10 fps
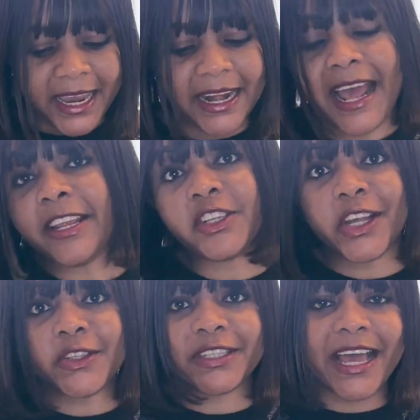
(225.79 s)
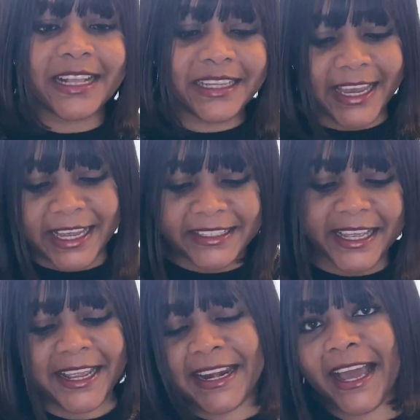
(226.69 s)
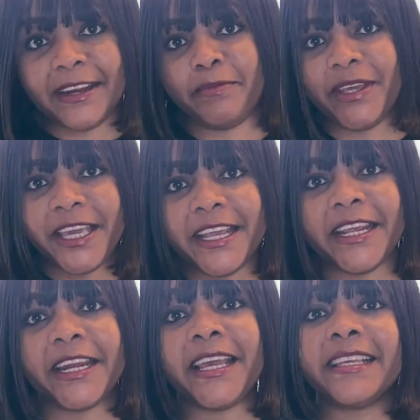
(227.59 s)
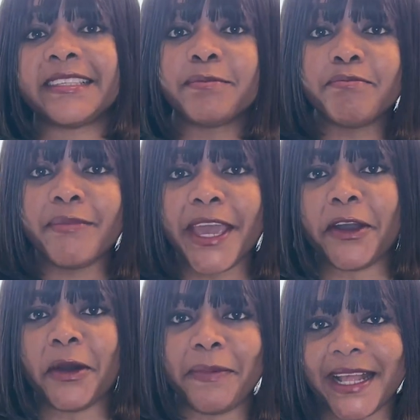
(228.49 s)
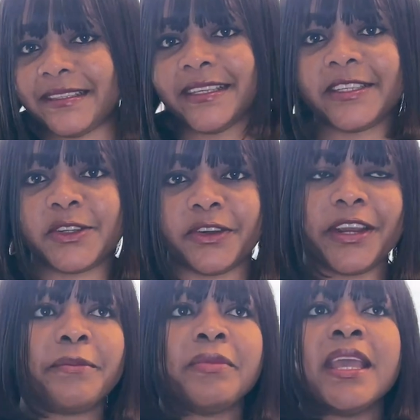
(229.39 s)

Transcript: In addition to that, like I said earlier at the beginning, is makeup artistry.